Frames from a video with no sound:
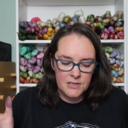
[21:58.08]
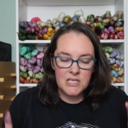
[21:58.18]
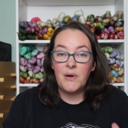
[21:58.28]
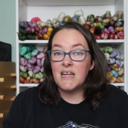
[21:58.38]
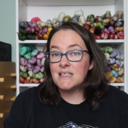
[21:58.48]

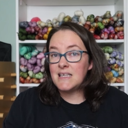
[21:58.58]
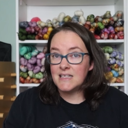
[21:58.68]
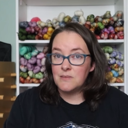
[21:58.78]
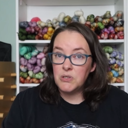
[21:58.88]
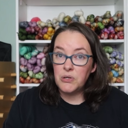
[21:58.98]
So I need to
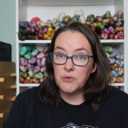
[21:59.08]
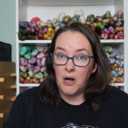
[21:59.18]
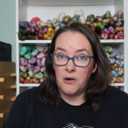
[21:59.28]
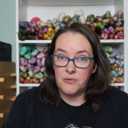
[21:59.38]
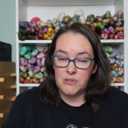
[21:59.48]
set some new
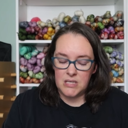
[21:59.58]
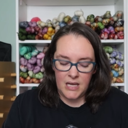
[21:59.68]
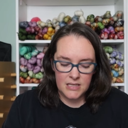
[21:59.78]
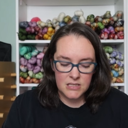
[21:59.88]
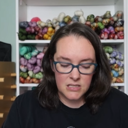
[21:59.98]
goals.
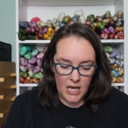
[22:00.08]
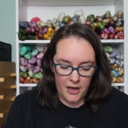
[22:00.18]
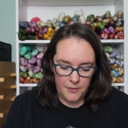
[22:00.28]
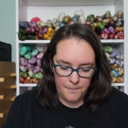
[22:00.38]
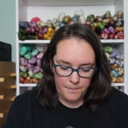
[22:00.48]

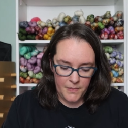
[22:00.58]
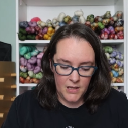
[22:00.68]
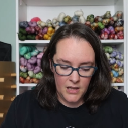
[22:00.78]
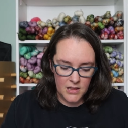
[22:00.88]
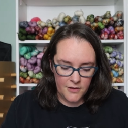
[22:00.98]
So
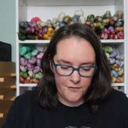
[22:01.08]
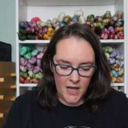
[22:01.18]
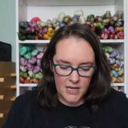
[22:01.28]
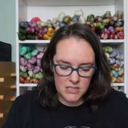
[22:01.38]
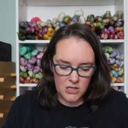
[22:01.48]
the
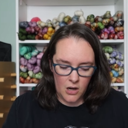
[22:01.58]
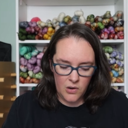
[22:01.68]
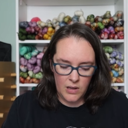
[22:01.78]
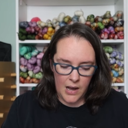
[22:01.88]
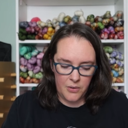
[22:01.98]
first
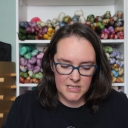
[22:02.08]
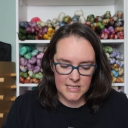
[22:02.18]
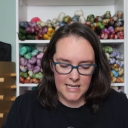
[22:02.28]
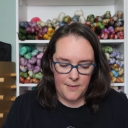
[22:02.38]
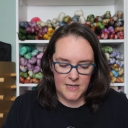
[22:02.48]
goal I want
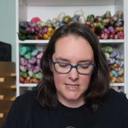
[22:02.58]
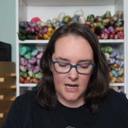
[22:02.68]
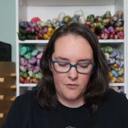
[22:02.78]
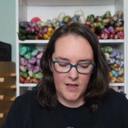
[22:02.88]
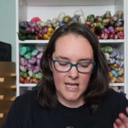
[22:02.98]
to set
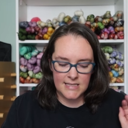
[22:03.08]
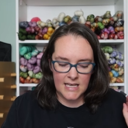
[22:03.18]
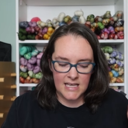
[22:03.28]
myself is,